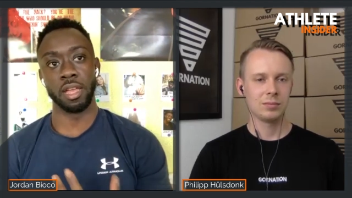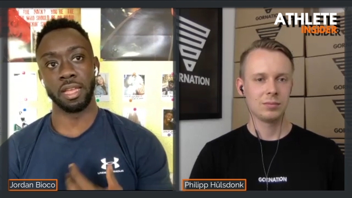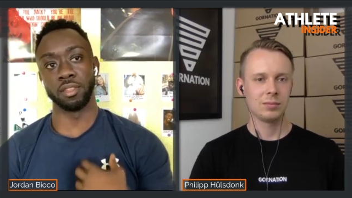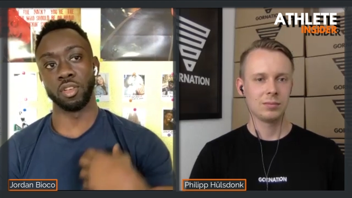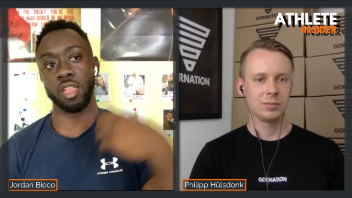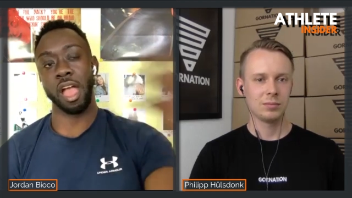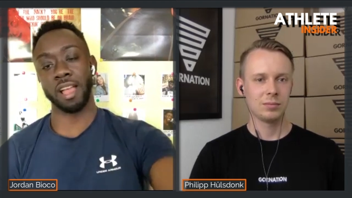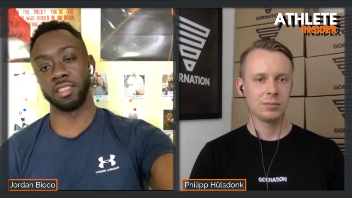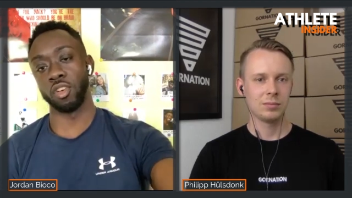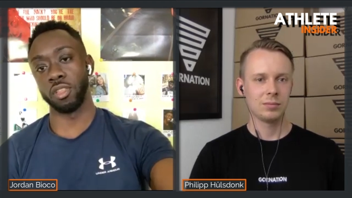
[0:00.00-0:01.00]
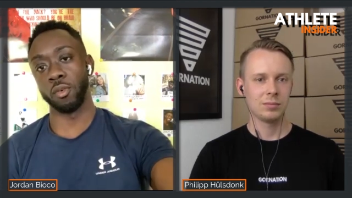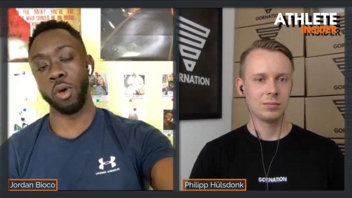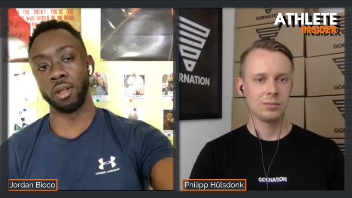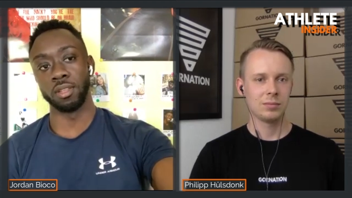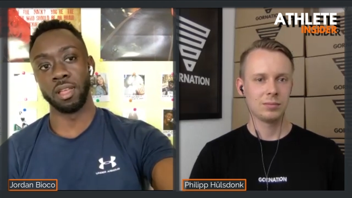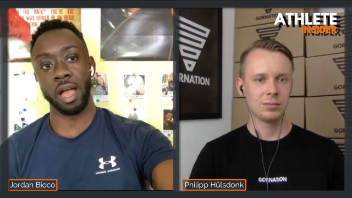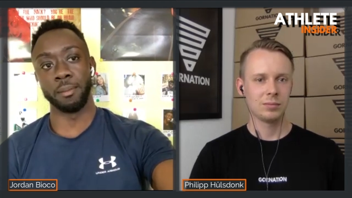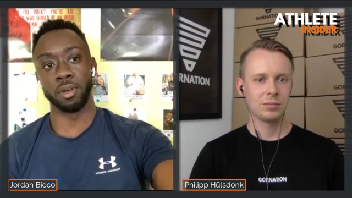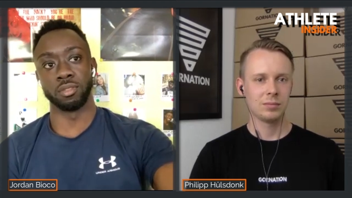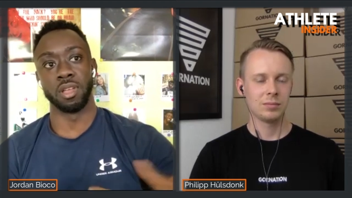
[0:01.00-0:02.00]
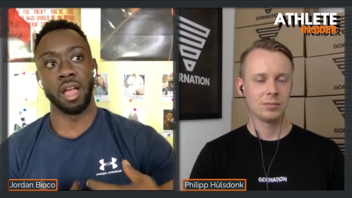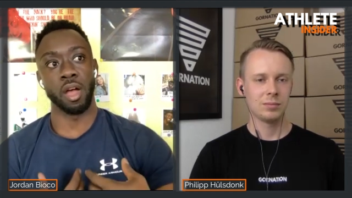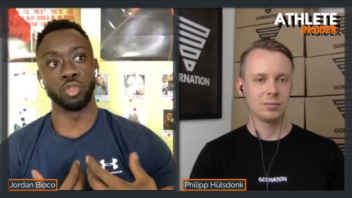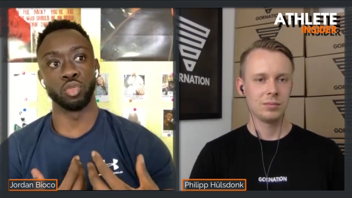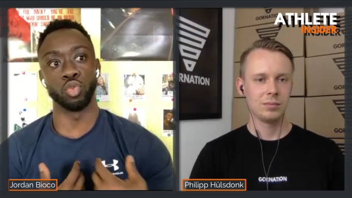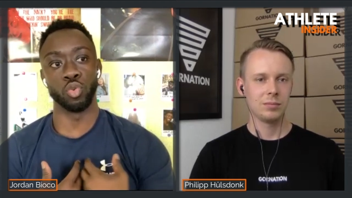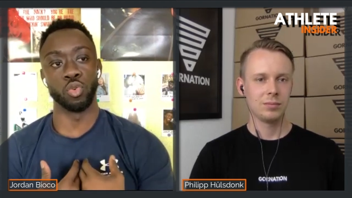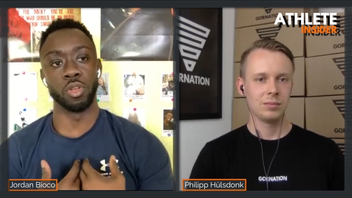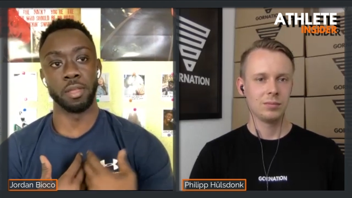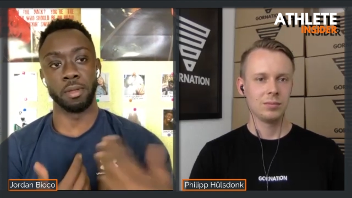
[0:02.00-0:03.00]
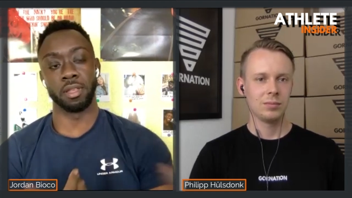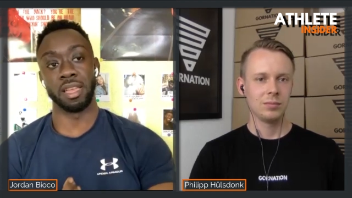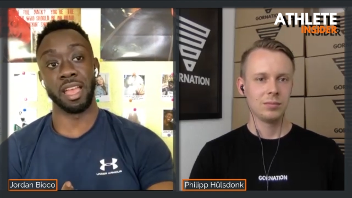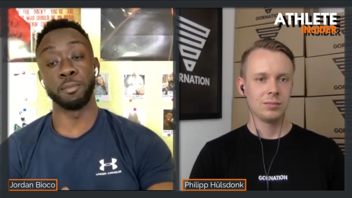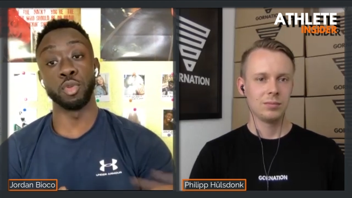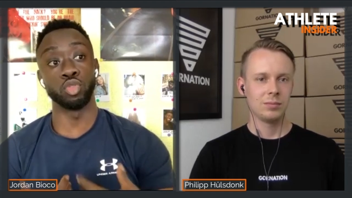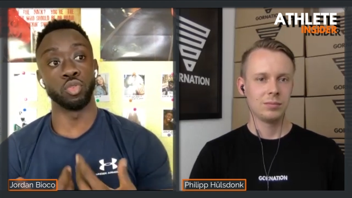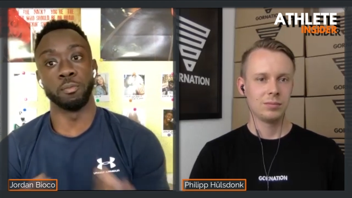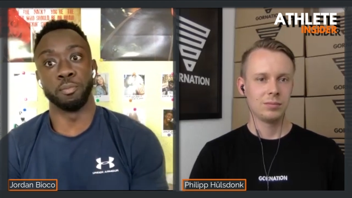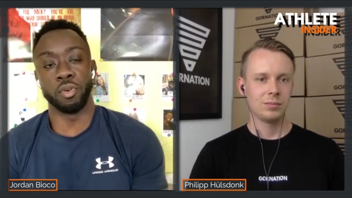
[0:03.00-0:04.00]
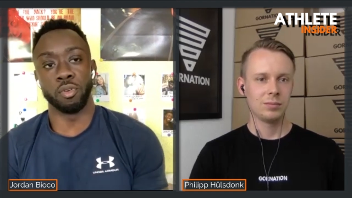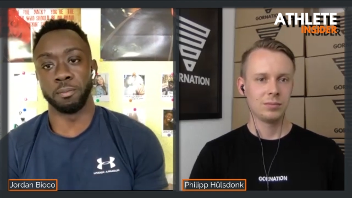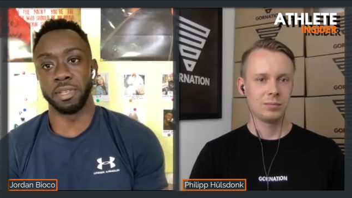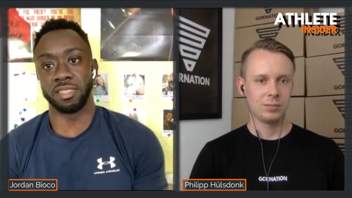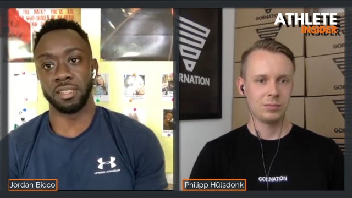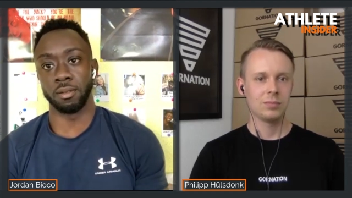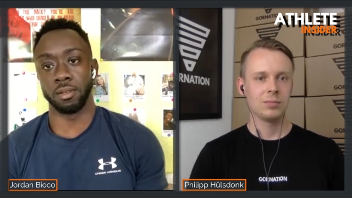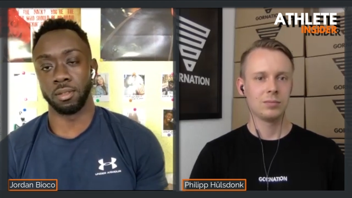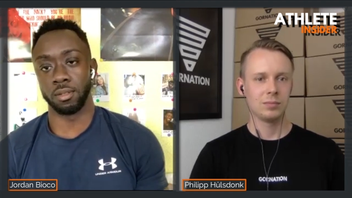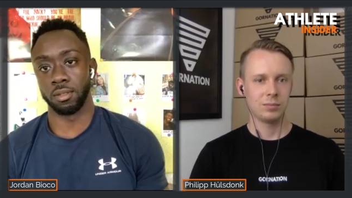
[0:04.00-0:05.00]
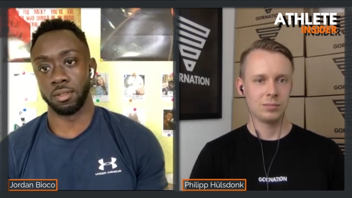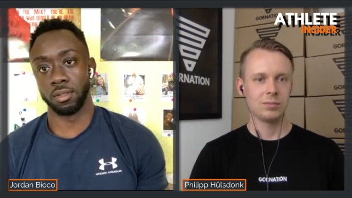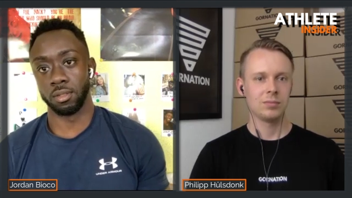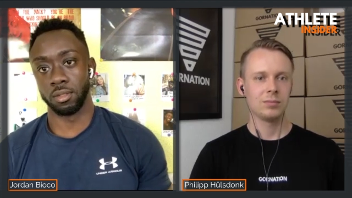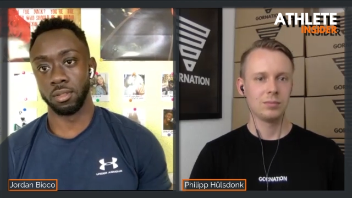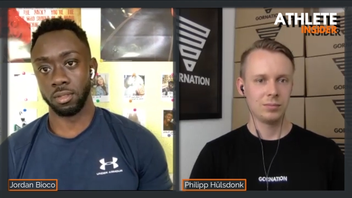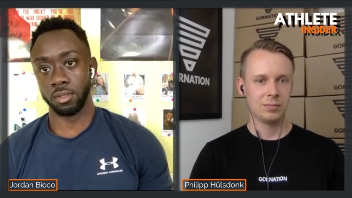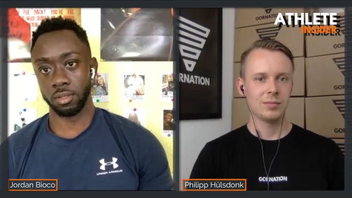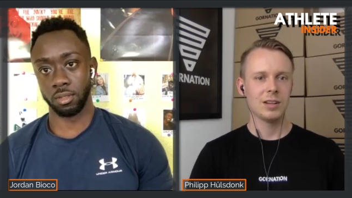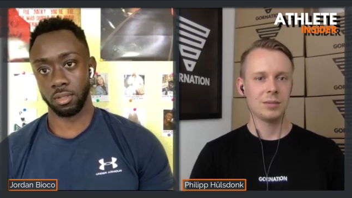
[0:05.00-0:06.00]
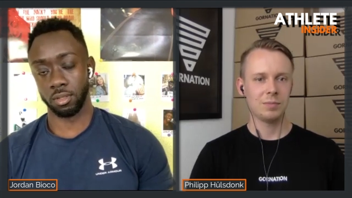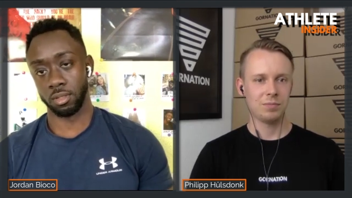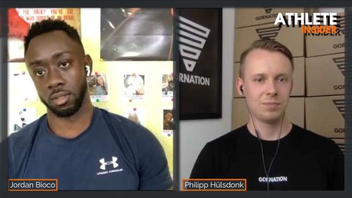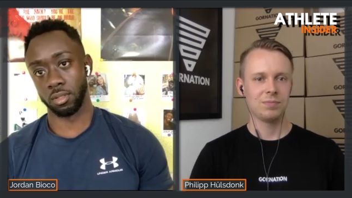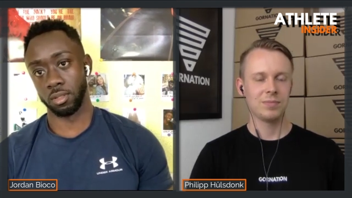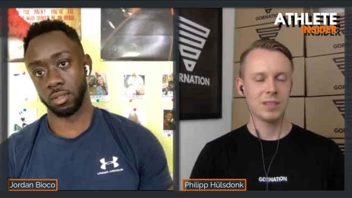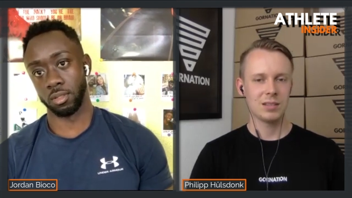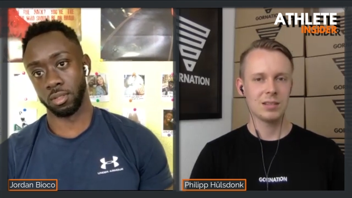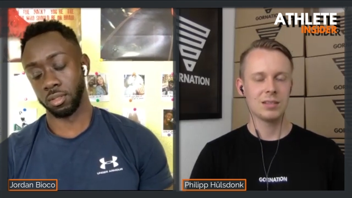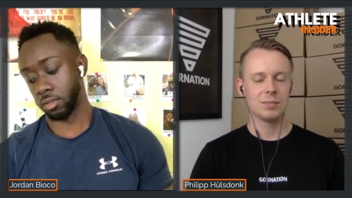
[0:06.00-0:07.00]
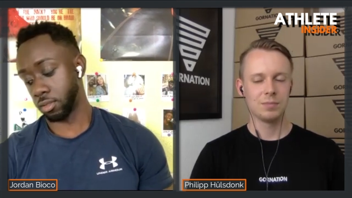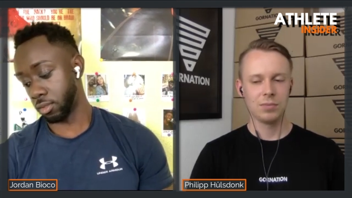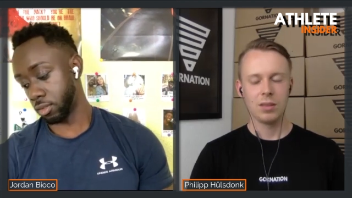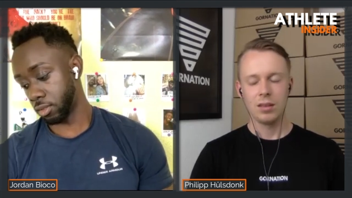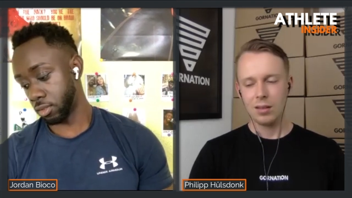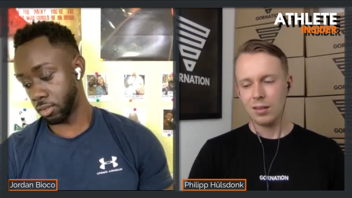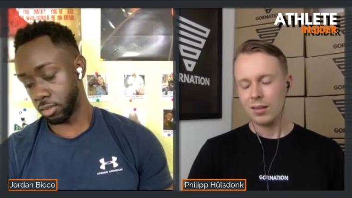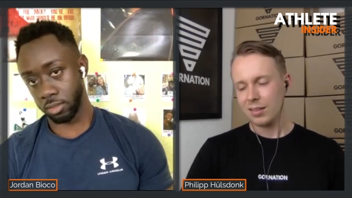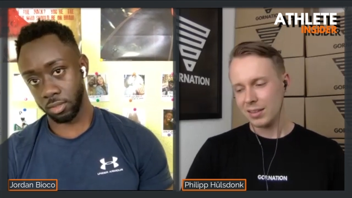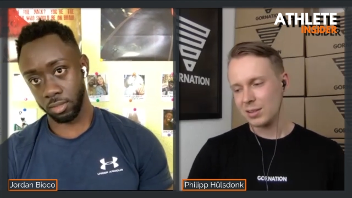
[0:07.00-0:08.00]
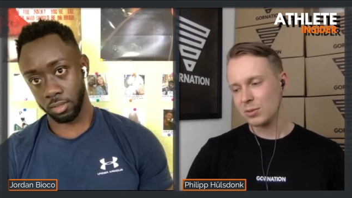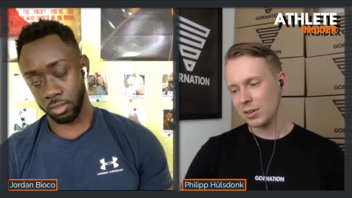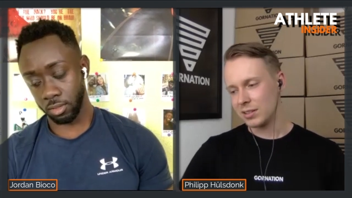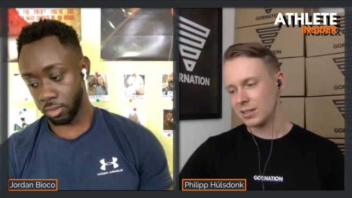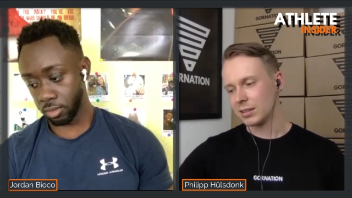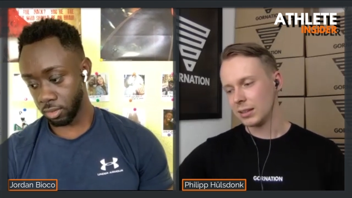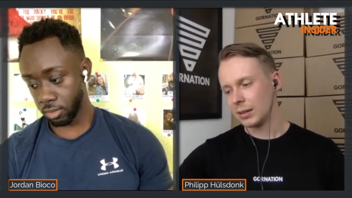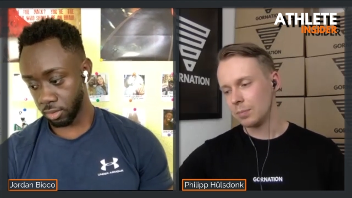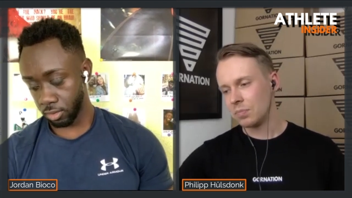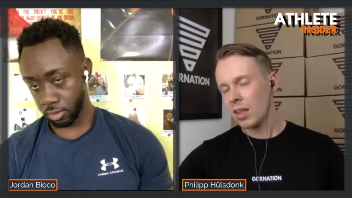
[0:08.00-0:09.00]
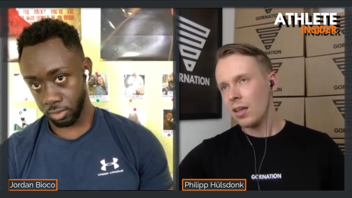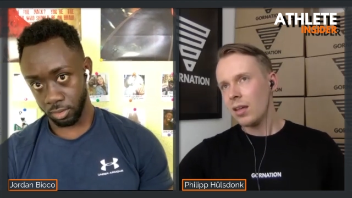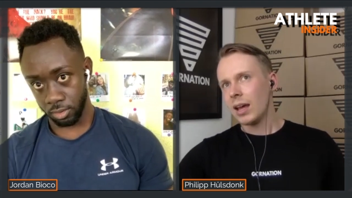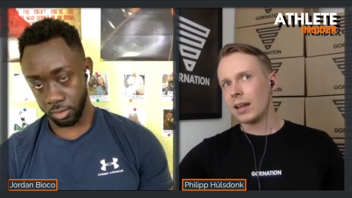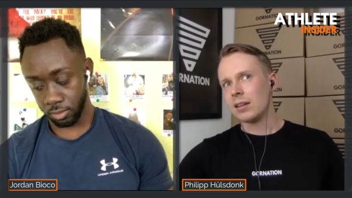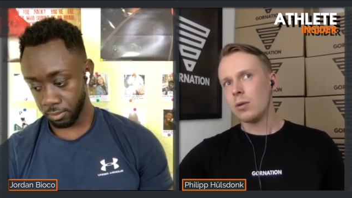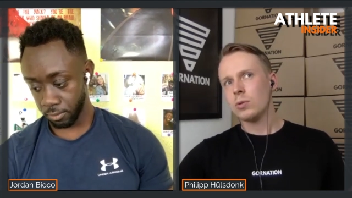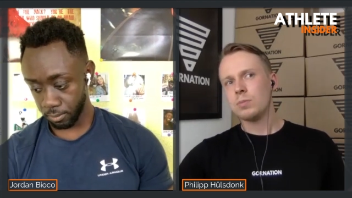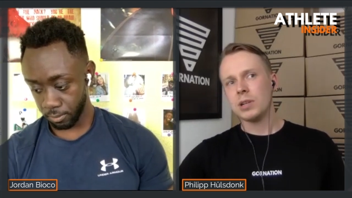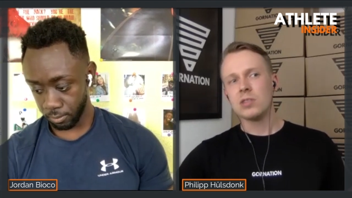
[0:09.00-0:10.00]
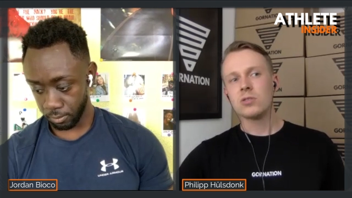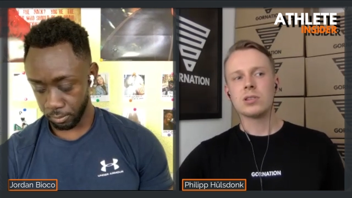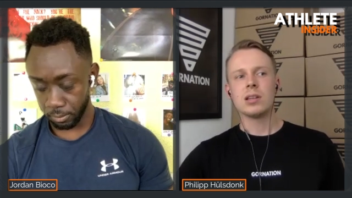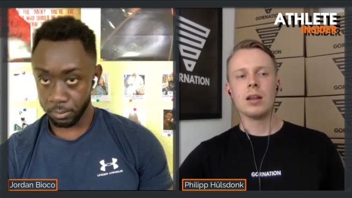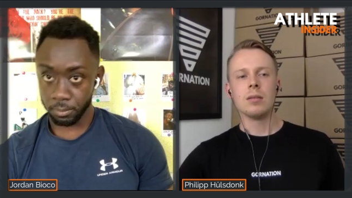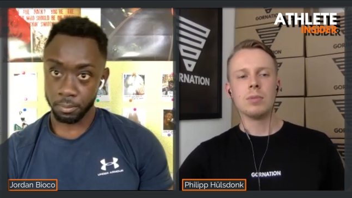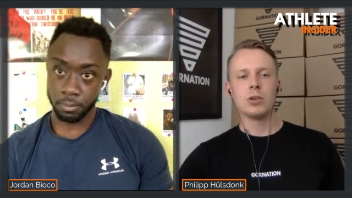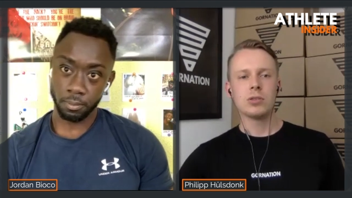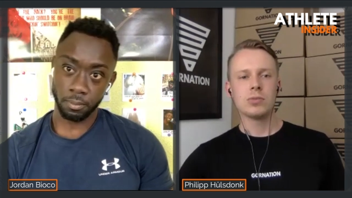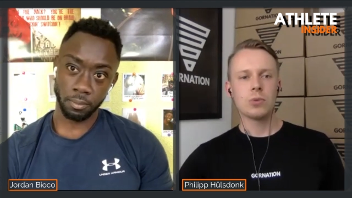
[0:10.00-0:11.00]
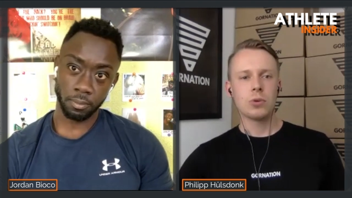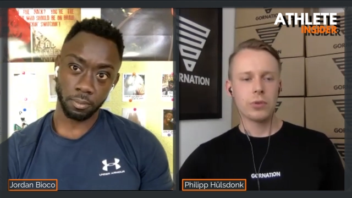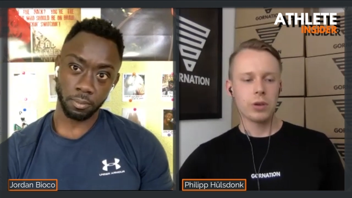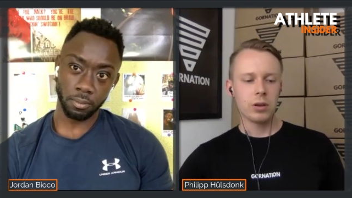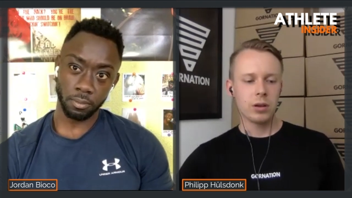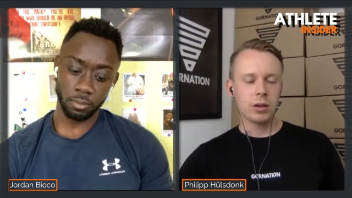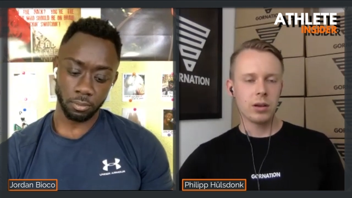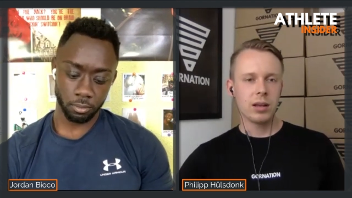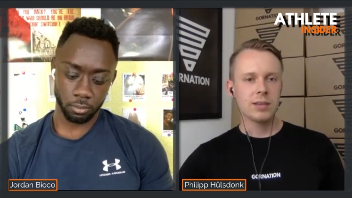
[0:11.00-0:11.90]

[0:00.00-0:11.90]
Speaker 1: and don't ask other one about how to eh, help you to improve basically
Speaker 2: yeah that's it that's crazy um, and i would be interested in because for the uh,